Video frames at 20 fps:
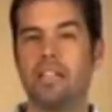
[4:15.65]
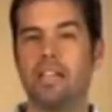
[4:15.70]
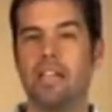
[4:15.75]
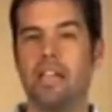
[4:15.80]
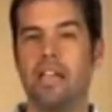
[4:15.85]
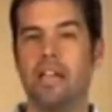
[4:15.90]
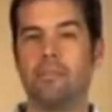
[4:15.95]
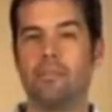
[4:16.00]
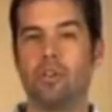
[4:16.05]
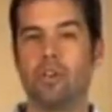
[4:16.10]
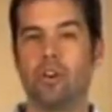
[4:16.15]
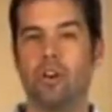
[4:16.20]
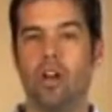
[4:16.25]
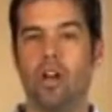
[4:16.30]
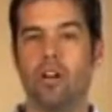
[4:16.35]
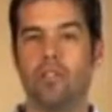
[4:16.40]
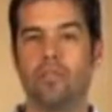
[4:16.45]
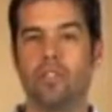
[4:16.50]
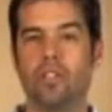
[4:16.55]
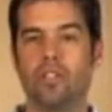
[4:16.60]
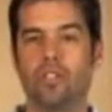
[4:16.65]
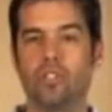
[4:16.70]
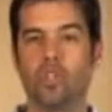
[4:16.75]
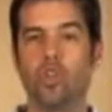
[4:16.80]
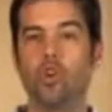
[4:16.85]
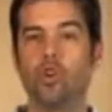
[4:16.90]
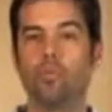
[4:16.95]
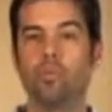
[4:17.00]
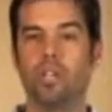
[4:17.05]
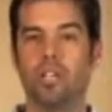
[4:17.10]
diameter of the
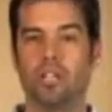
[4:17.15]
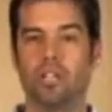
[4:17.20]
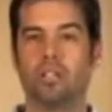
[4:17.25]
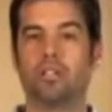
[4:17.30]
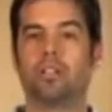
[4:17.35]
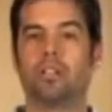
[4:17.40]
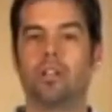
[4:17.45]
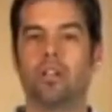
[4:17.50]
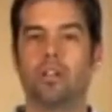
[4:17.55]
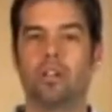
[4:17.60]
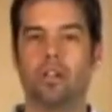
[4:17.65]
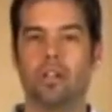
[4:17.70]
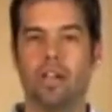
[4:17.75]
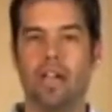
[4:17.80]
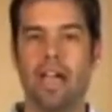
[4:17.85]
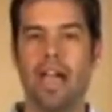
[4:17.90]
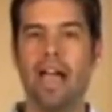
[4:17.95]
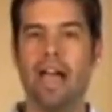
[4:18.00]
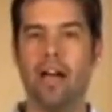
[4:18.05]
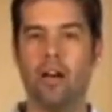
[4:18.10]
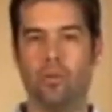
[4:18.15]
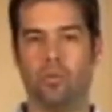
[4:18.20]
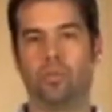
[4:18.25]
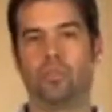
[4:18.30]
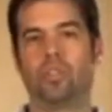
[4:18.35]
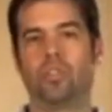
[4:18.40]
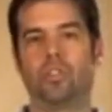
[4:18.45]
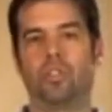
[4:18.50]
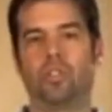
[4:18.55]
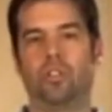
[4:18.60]
tubing
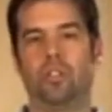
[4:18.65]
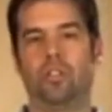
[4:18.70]
out.